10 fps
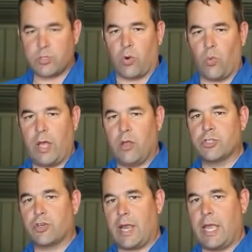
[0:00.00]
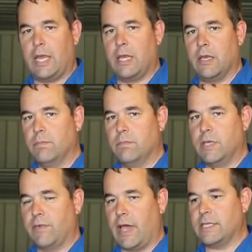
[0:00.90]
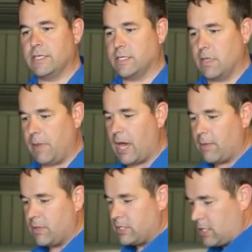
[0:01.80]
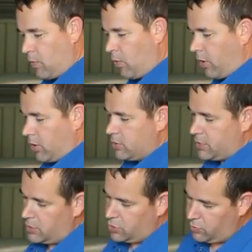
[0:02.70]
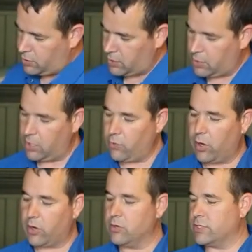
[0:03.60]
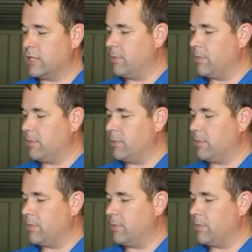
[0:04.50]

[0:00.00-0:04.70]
or well drain devices in the bottom of this that water goes into, and then the clean water goes out the